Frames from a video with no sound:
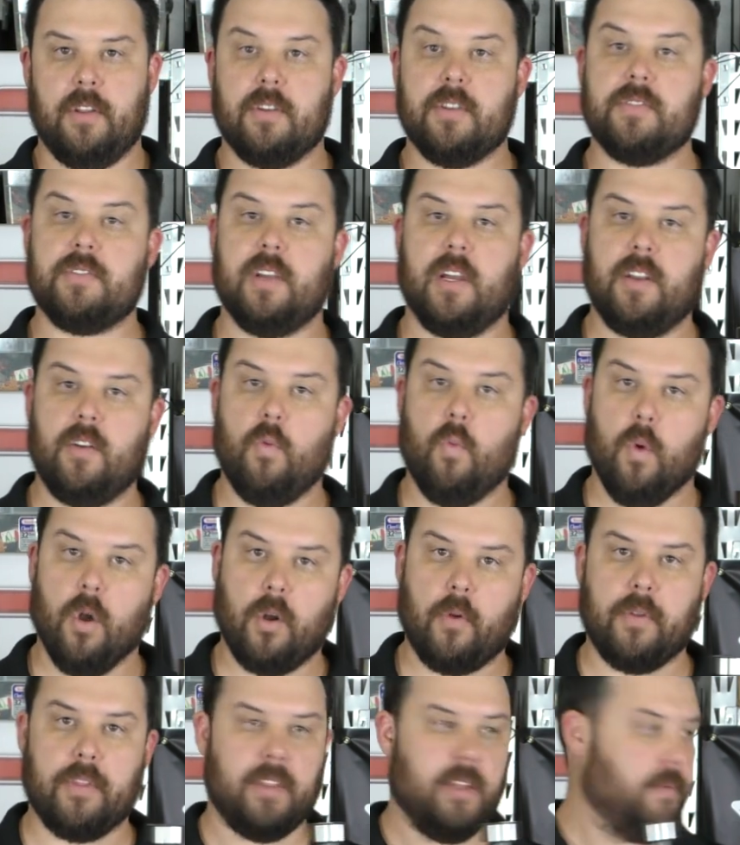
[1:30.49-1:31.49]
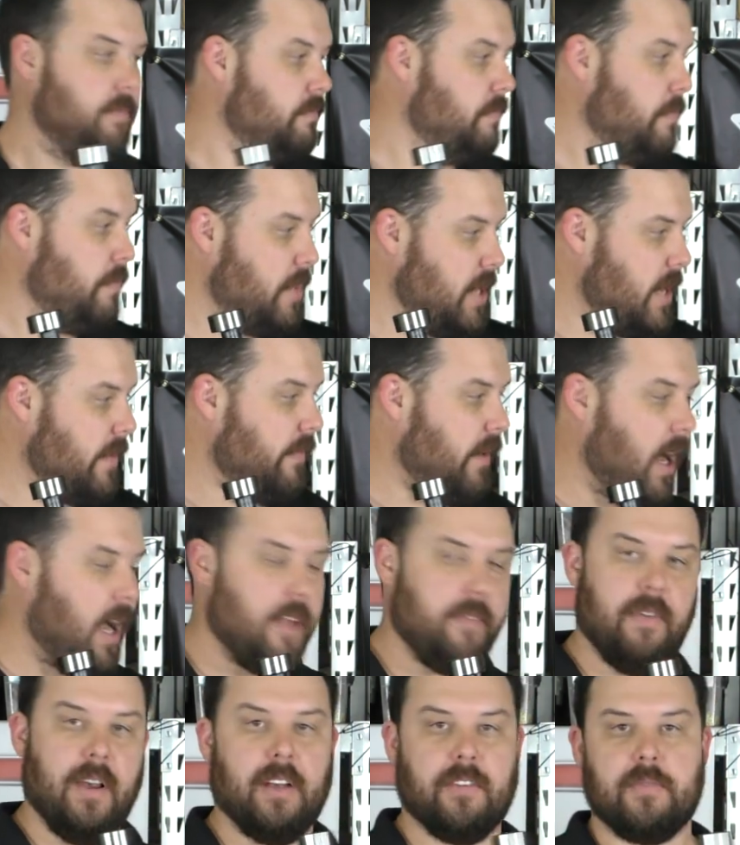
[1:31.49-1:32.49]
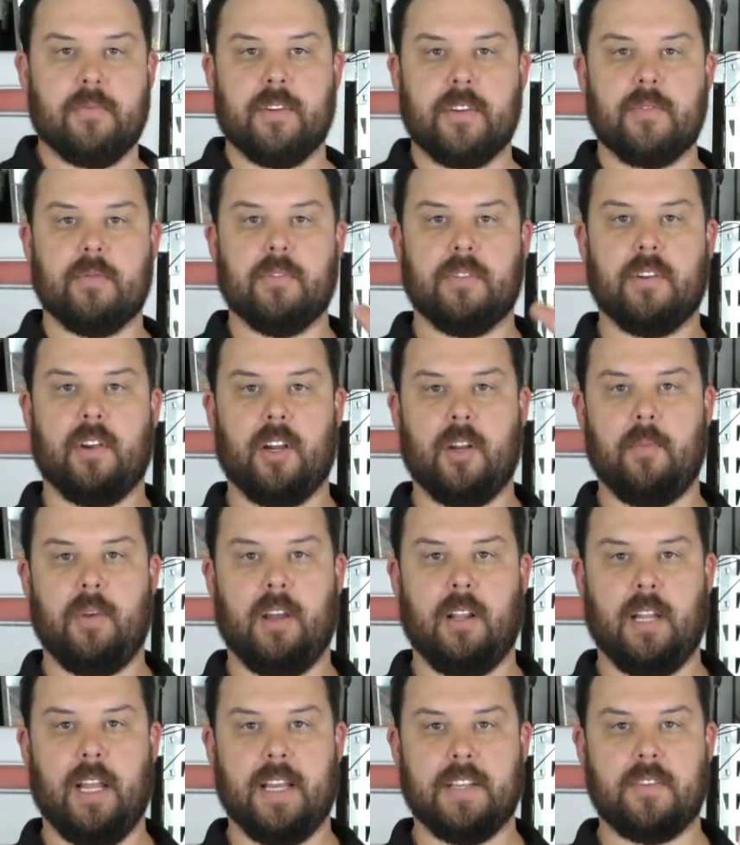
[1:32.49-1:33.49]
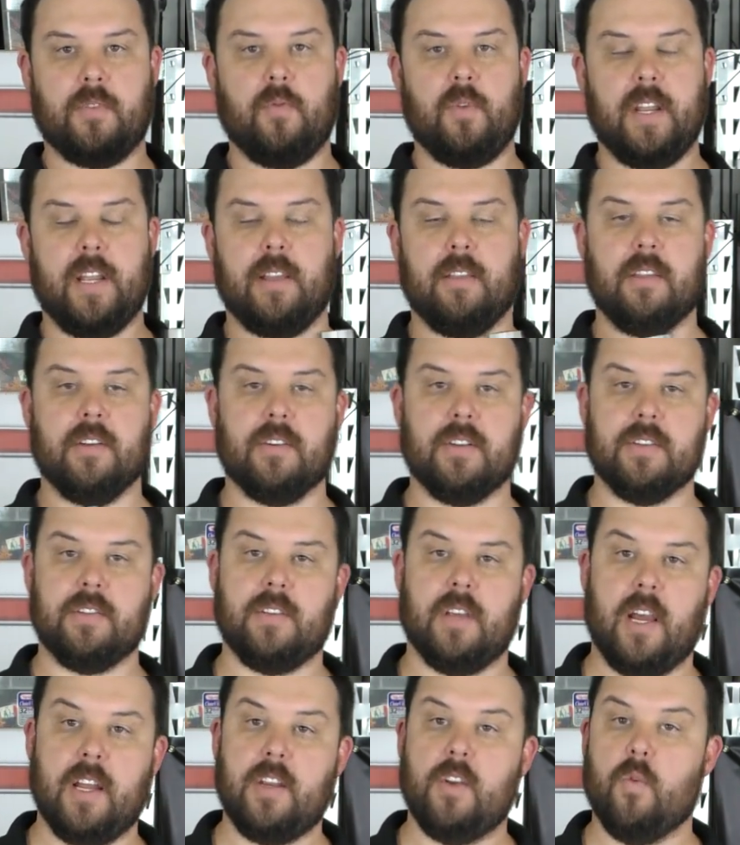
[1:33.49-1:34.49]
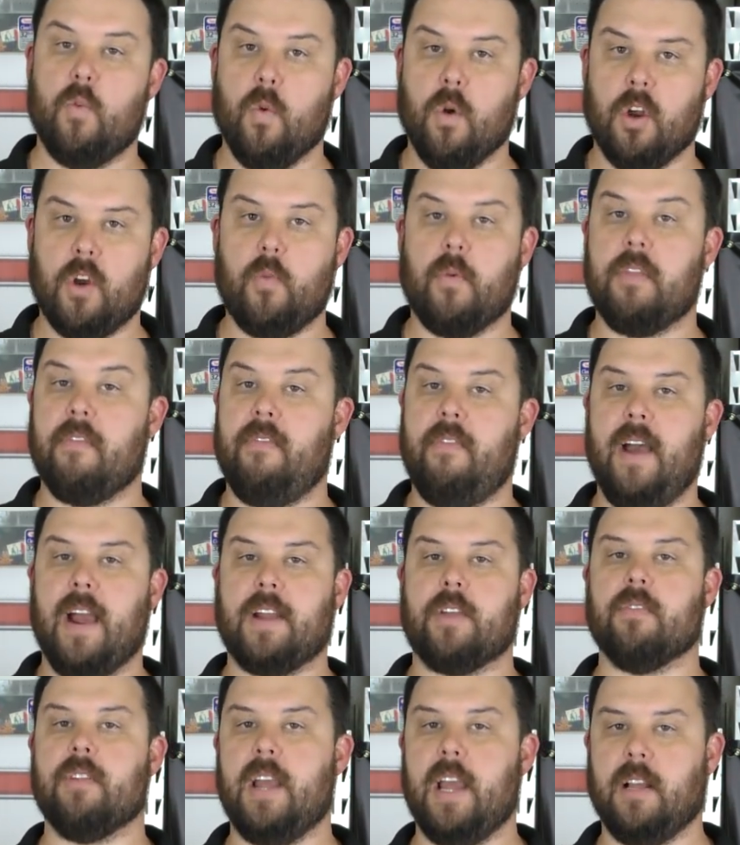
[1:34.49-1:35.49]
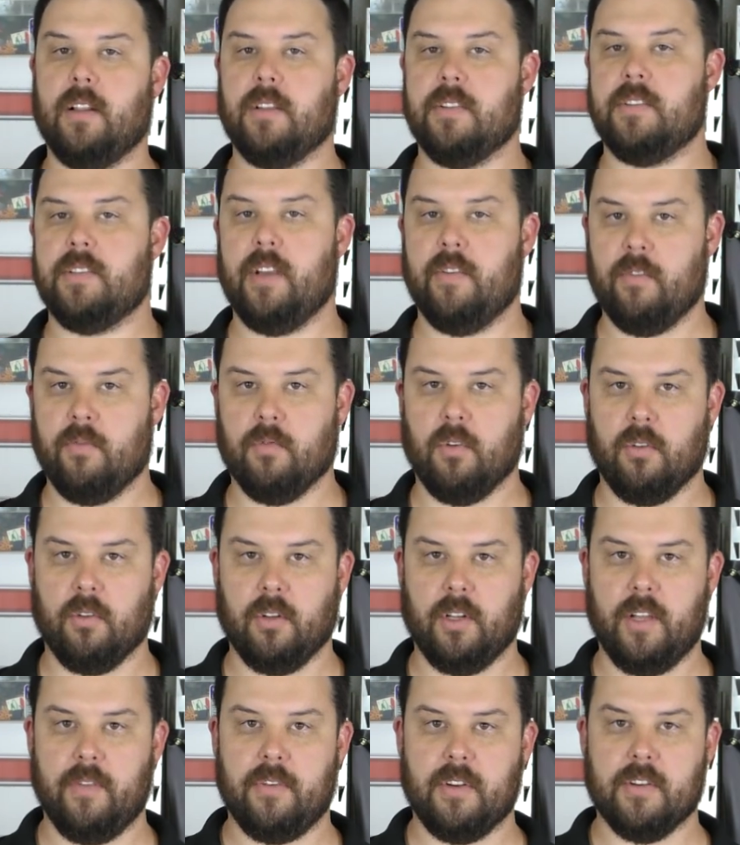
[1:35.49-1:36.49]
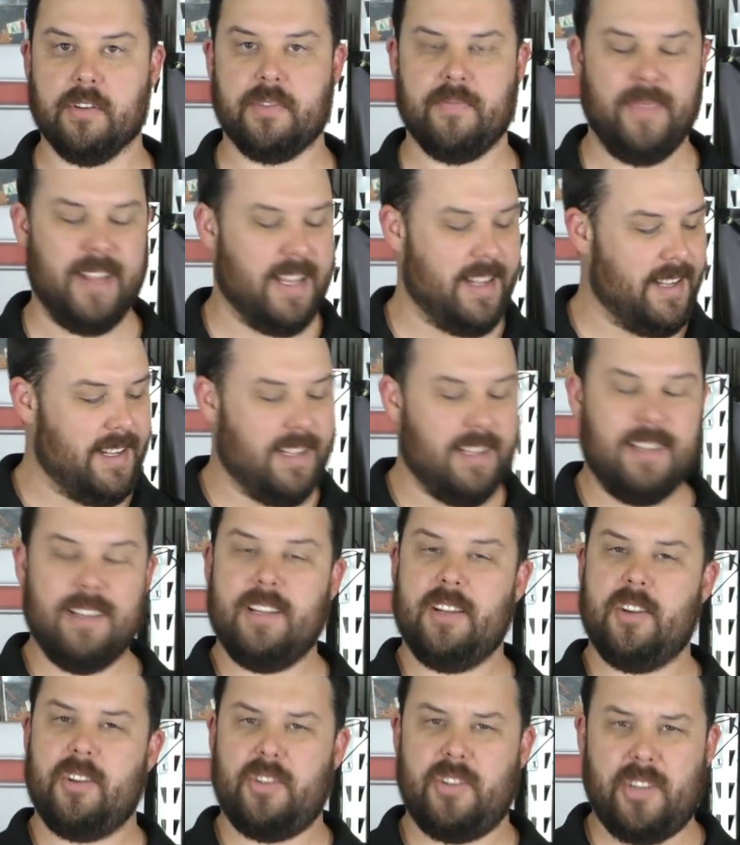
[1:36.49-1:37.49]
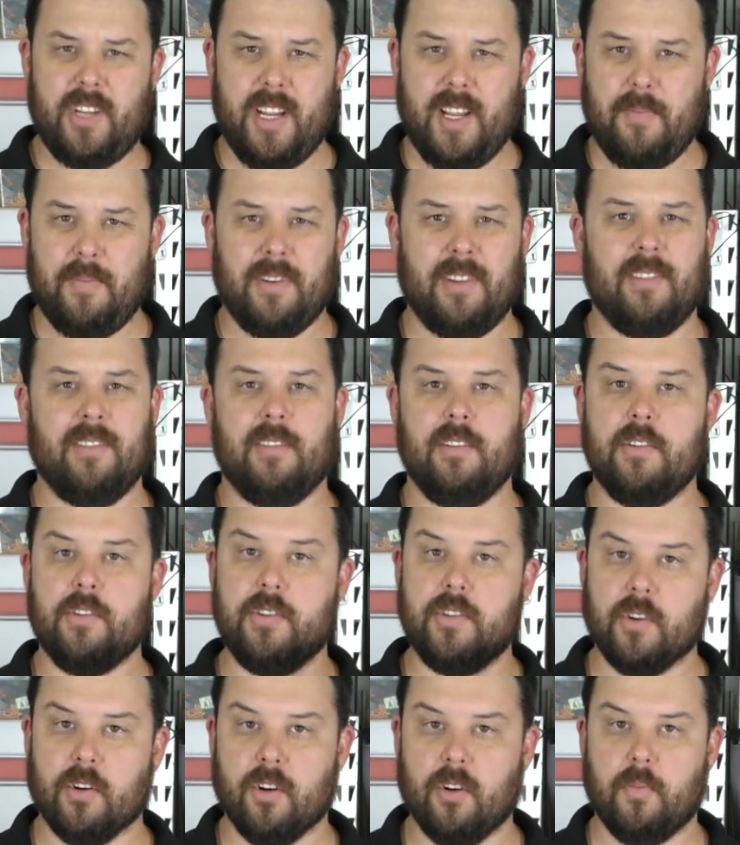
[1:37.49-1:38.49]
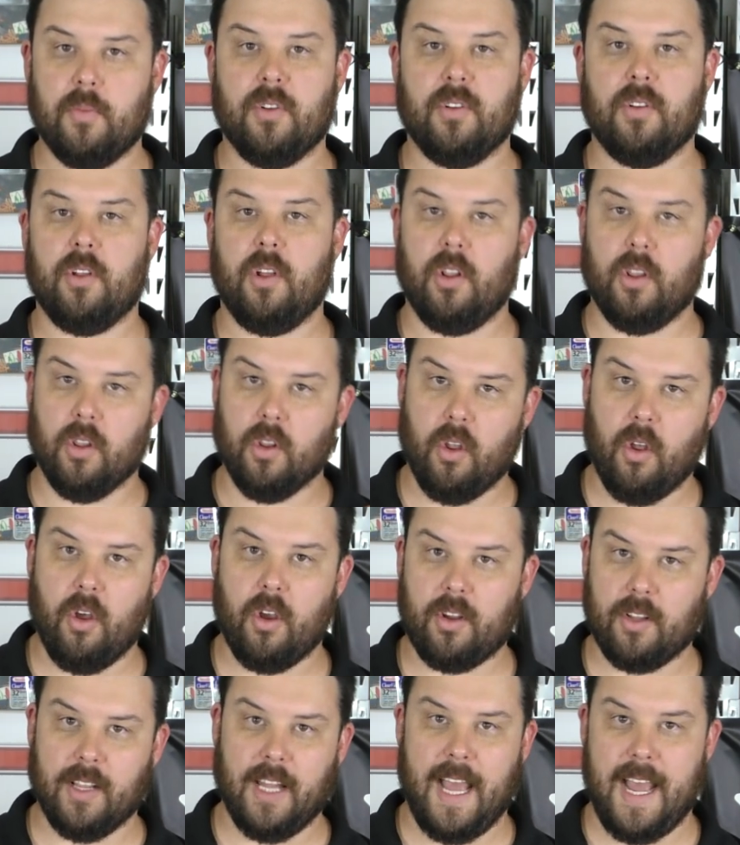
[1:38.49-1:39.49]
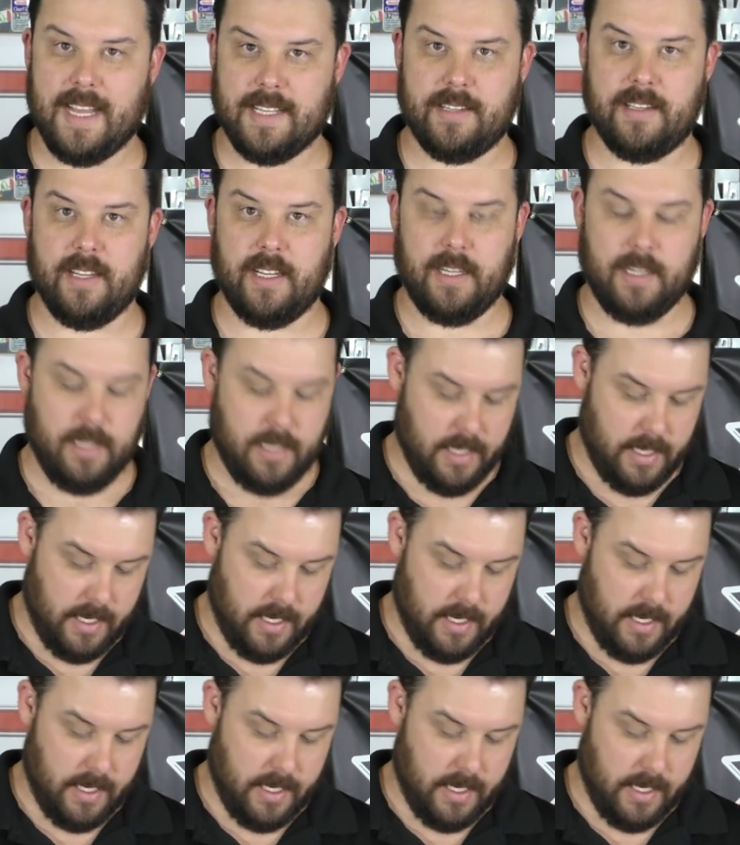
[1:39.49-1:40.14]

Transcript: They're designed to work with the B high valve springs we were talking about last week. They're designed to work with factory LS7 roller lifters. Cheap, durable, long lasting.